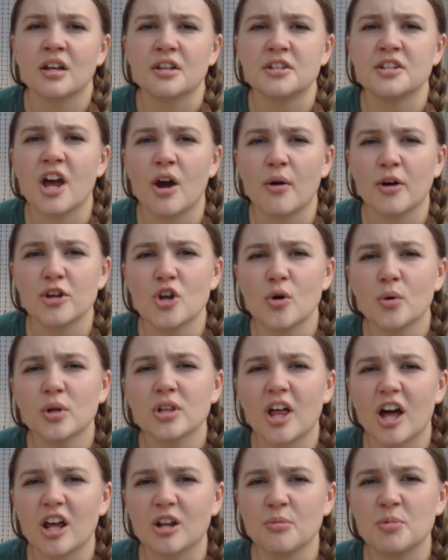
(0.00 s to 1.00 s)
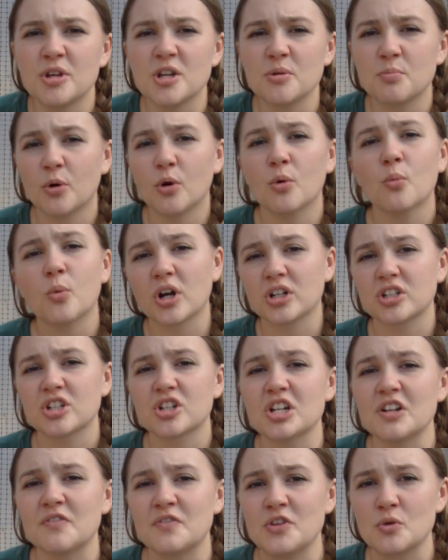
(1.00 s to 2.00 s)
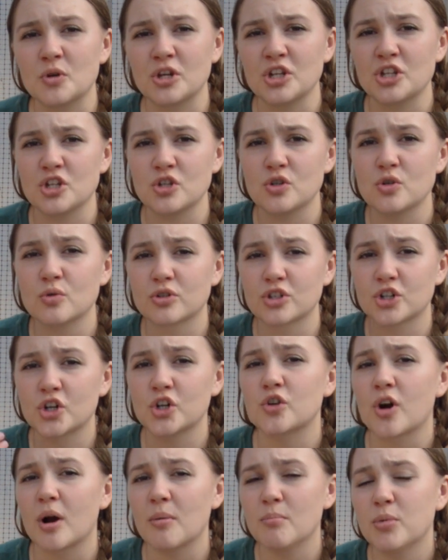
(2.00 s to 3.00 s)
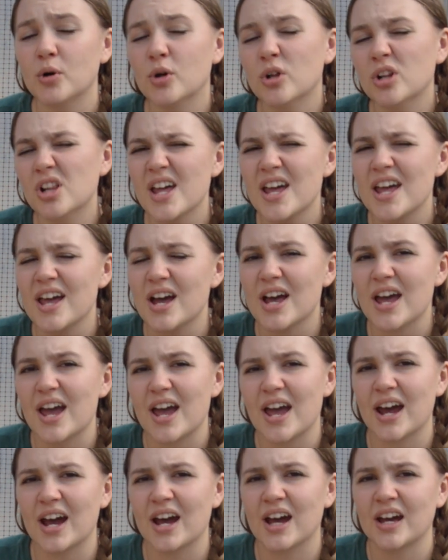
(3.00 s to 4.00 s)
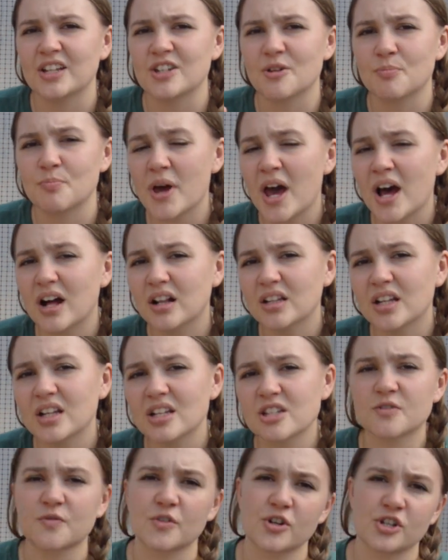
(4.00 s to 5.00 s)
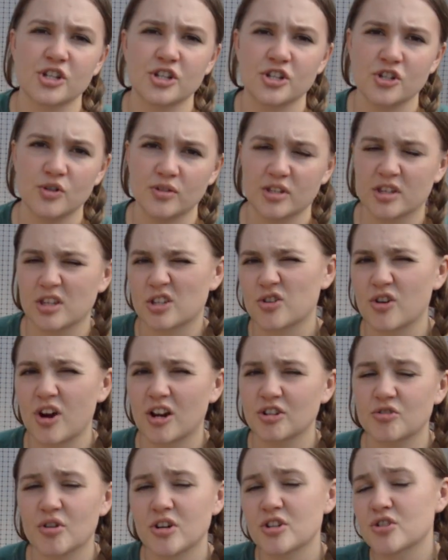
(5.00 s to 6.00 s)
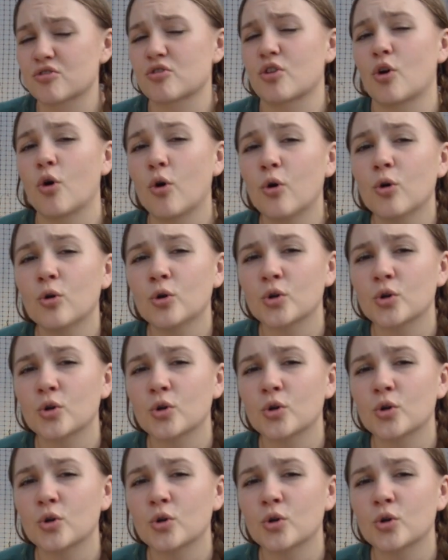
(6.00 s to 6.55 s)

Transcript: Now, I know a lot of people wonder if you can use crumble and pellets versus using the scratch grains or the whole